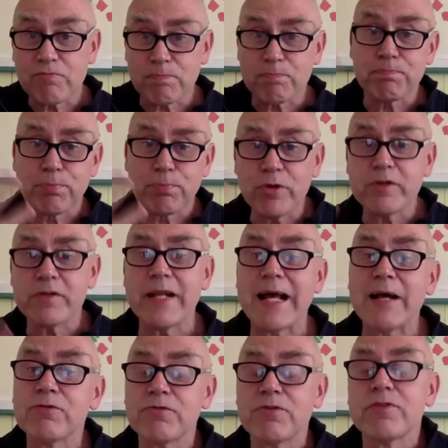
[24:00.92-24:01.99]
point it
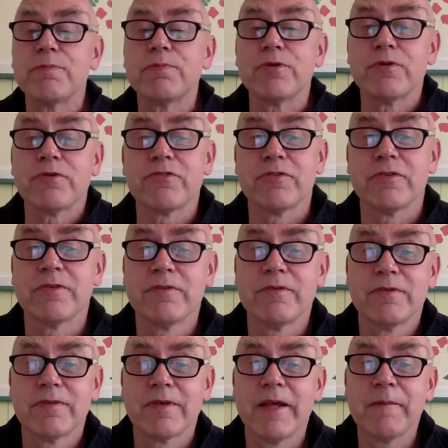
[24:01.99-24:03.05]
out to the person.
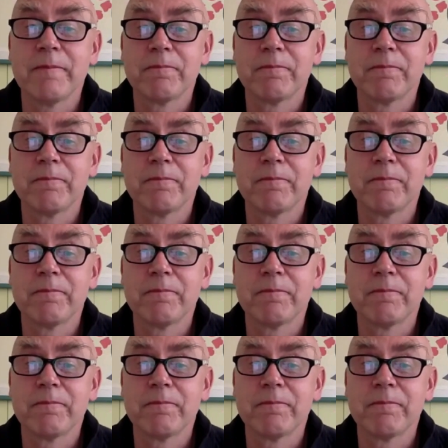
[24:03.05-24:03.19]
Okay?